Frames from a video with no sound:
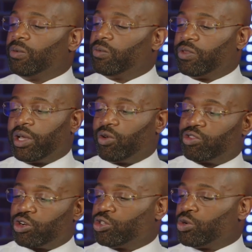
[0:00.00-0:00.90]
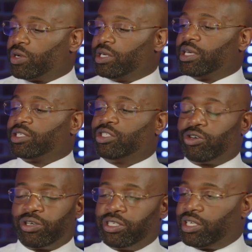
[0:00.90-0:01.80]
They're doing this.
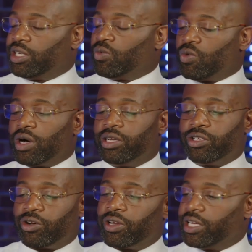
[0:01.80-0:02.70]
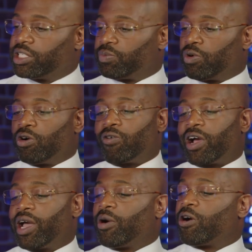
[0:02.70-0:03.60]
They're in D1. They're in this program.
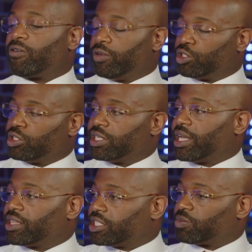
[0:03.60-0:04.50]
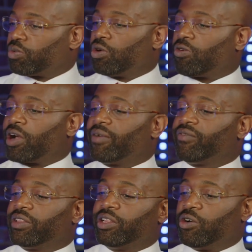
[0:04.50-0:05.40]
Irv, you should take this program
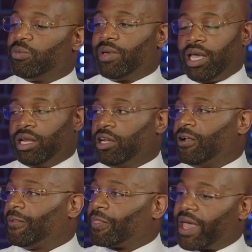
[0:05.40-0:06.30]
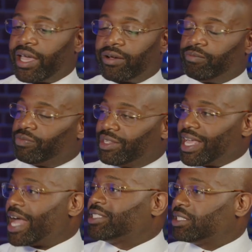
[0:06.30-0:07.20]
for little men. Like,
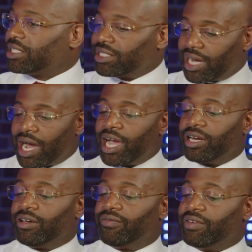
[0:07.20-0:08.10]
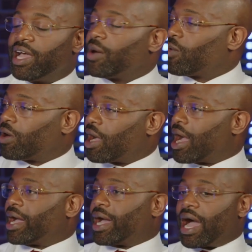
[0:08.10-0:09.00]
that's the kind of network
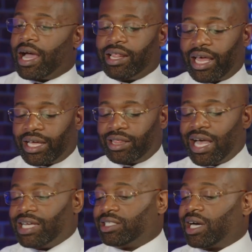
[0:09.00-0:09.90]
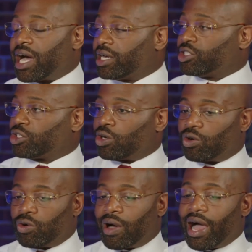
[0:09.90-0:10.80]
I got. Like, that's the kind of
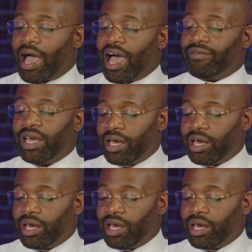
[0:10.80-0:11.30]
circle I have.